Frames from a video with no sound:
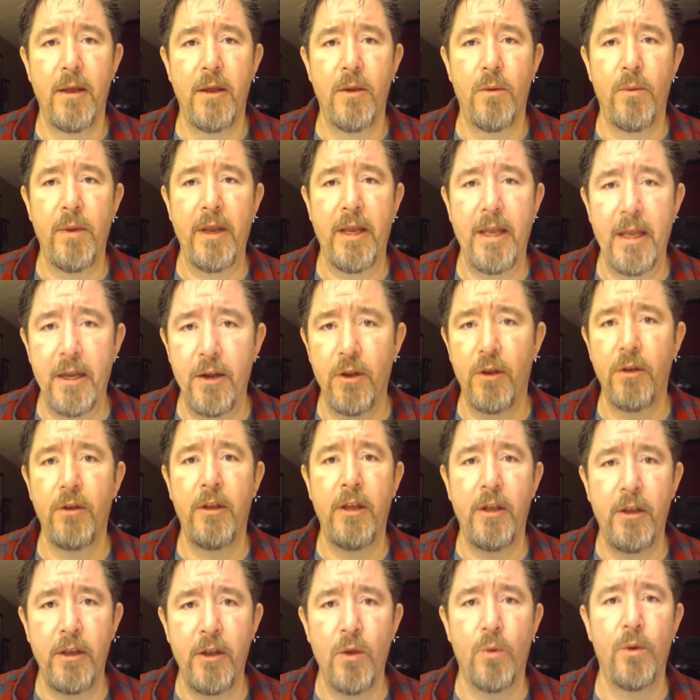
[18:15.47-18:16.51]
we get
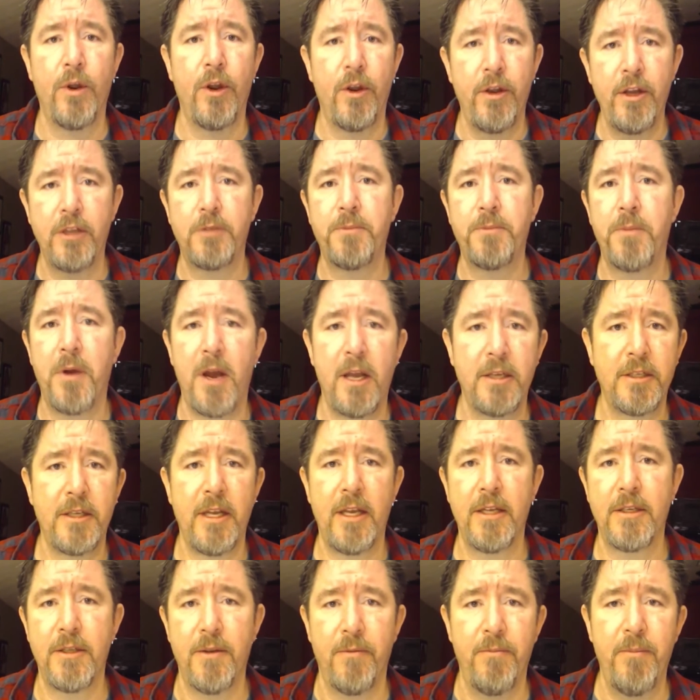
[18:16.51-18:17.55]
going on this
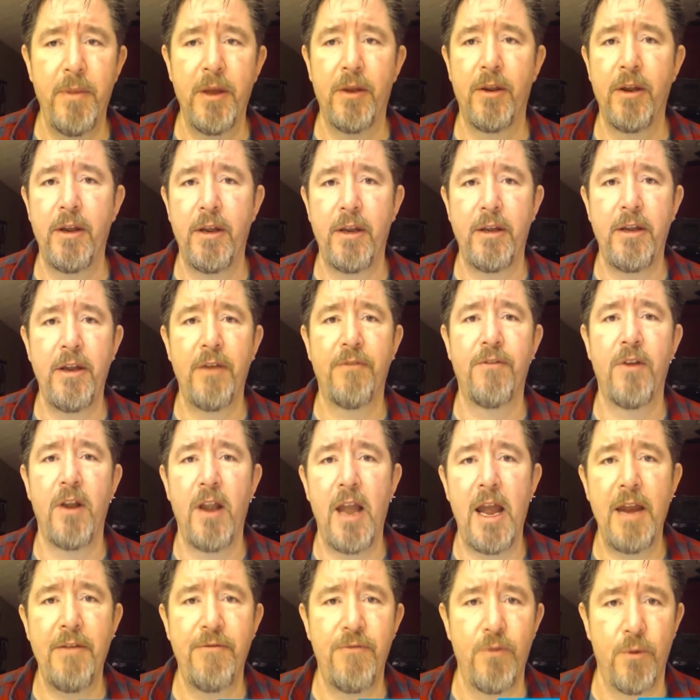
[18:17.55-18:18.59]
process of building a different
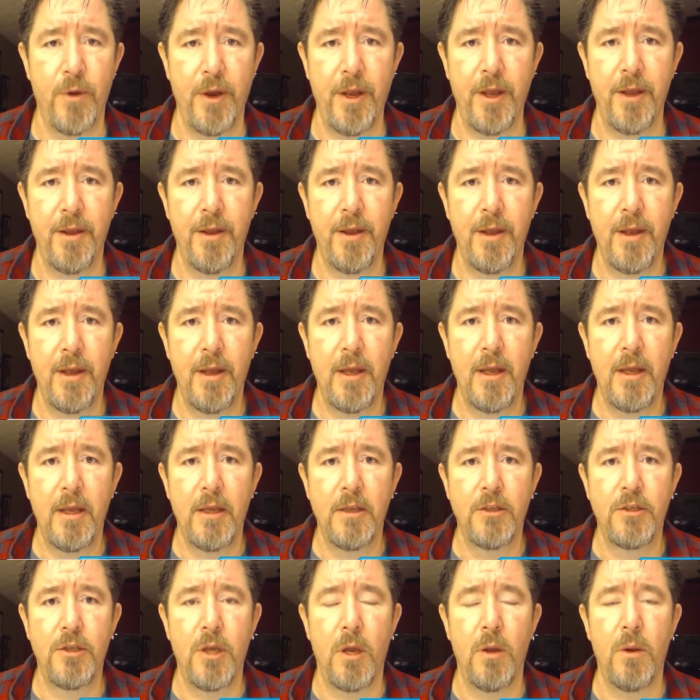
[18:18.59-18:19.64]
life for you.
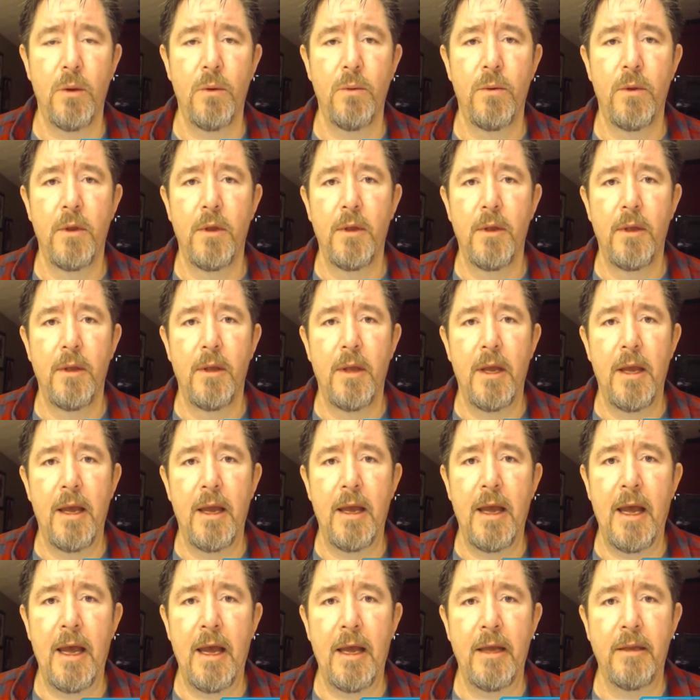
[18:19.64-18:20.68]
So
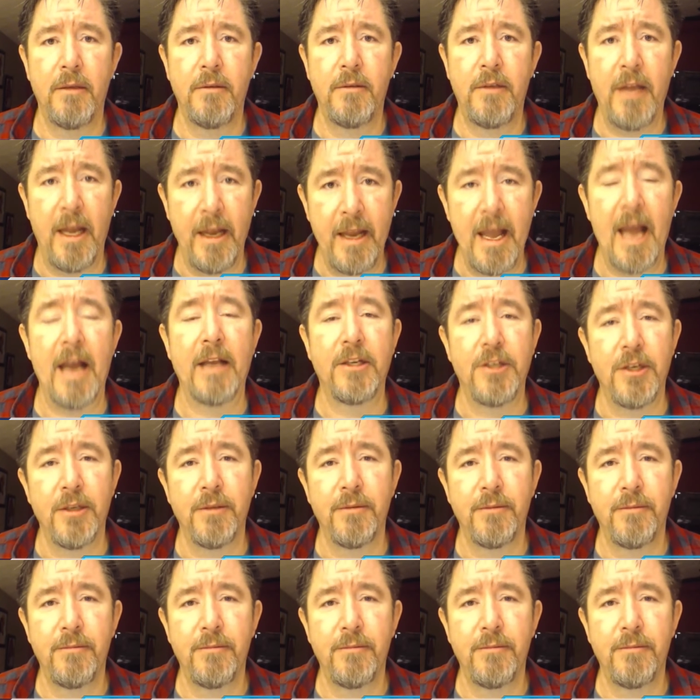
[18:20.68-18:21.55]
take action.